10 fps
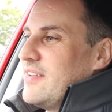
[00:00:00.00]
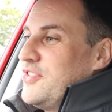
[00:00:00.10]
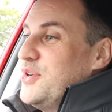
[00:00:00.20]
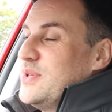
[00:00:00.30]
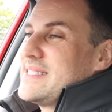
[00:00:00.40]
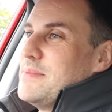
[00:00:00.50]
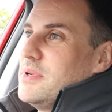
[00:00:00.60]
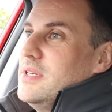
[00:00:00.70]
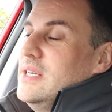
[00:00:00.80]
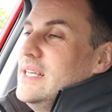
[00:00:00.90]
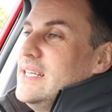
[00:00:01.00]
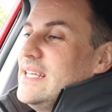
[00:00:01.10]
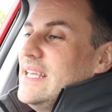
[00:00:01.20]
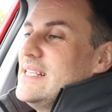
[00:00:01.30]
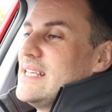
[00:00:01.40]
fuel symbol
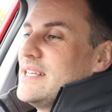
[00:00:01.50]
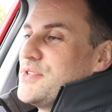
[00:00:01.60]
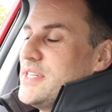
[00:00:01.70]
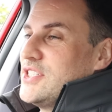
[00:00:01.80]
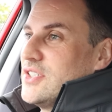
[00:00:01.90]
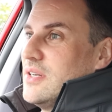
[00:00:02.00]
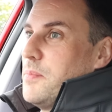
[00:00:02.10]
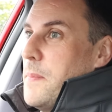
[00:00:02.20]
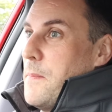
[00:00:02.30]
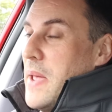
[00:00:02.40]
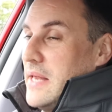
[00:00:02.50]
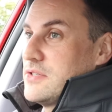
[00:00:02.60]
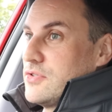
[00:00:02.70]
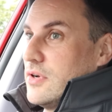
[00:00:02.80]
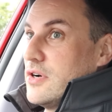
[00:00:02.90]
is a traditional
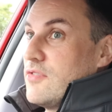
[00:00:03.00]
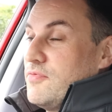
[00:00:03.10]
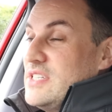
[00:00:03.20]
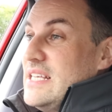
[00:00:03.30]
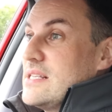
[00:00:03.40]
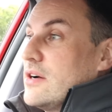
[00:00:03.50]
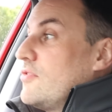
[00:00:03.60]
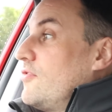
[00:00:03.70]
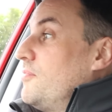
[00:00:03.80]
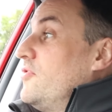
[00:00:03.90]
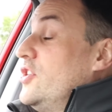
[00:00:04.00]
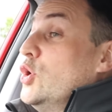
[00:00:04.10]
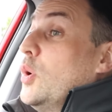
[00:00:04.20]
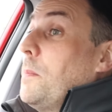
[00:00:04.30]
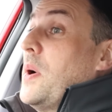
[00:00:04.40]
petrol or diesel or
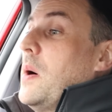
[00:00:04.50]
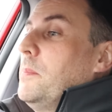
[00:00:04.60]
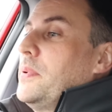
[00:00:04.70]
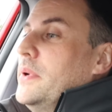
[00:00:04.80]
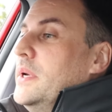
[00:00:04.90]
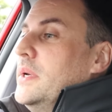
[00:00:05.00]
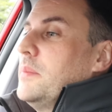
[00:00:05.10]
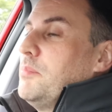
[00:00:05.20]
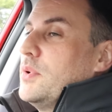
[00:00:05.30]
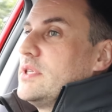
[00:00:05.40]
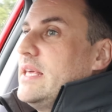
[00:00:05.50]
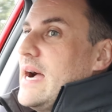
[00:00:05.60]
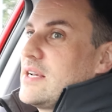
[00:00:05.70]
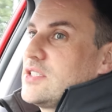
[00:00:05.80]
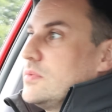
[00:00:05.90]
fuel pump, but
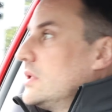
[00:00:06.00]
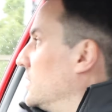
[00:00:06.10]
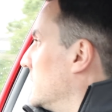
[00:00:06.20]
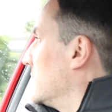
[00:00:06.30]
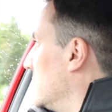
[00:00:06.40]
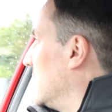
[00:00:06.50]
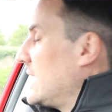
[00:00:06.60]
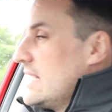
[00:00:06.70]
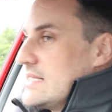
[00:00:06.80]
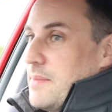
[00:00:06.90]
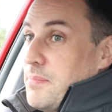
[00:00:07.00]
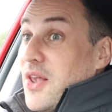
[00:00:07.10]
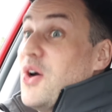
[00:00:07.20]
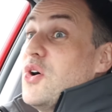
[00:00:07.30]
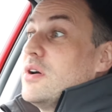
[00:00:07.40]
it is a
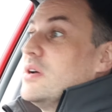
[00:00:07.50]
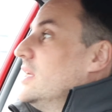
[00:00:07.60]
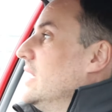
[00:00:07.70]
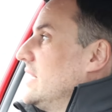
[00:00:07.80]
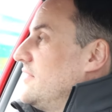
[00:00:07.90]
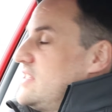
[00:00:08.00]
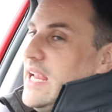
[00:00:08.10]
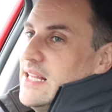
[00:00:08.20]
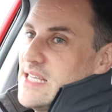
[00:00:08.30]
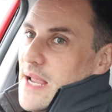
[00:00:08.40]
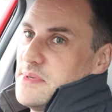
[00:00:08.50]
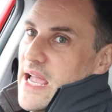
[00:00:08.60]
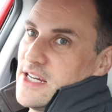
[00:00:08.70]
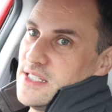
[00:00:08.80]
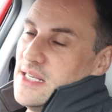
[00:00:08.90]
plug. They've taken the time to
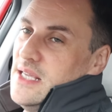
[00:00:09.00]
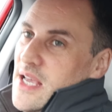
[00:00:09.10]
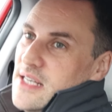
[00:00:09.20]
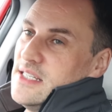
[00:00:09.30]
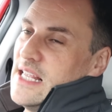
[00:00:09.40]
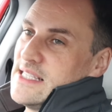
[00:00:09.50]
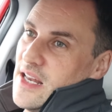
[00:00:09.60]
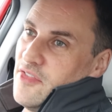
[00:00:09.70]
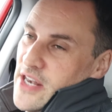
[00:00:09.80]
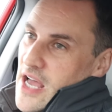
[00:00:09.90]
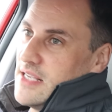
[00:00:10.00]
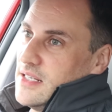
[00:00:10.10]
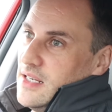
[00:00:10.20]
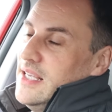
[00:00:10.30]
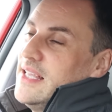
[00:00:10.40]
actually, instead of a
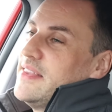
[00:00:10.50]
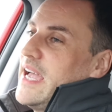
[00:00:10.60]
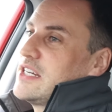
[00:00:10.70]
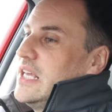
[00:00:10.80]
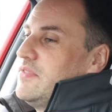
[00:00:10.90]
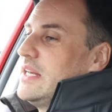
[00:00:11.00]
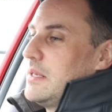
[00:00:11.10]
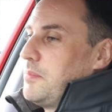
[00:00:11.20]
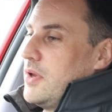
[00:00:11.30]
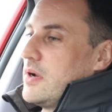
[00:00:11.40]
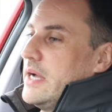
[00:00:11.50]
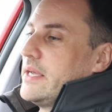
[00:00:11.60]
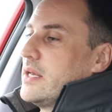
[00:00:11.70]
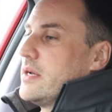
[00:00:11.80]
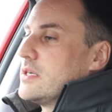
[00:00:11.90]
nozzle, they actually have a little plug
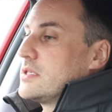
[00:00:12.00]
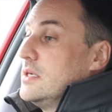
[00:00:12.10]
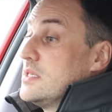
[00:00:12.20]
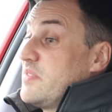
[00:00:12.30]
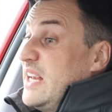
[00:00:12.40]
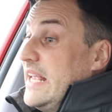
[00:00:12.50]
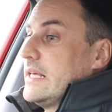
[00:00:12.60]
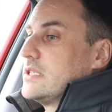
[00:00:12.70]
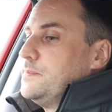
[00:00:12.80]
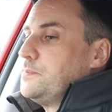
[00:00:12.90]
icon on it. So I like that.